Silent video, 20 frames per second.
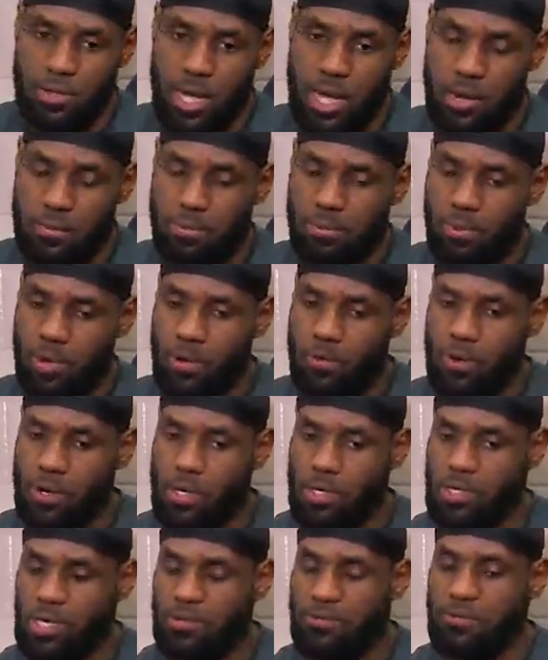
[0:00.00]
at a point
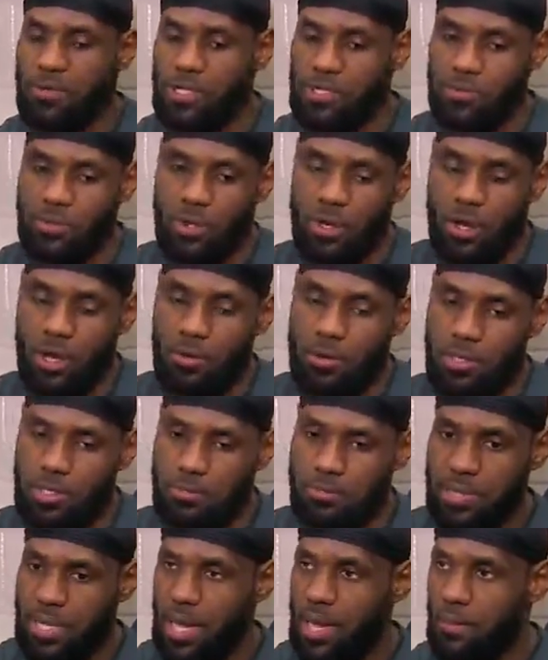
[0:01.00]
where the defense will
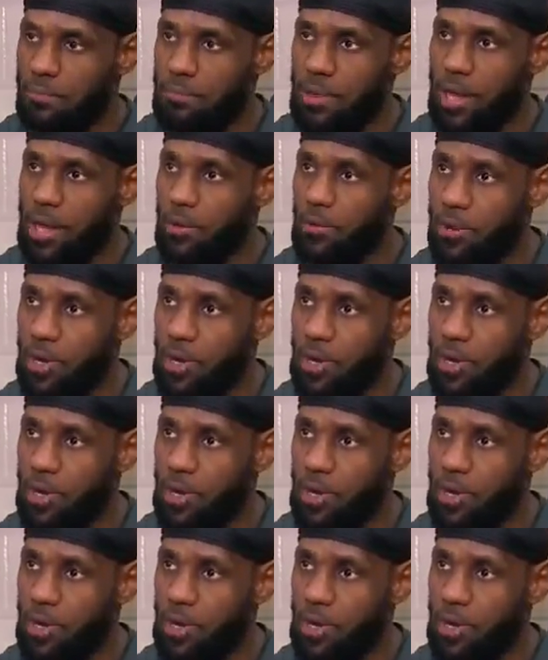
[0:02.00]
always be at bay,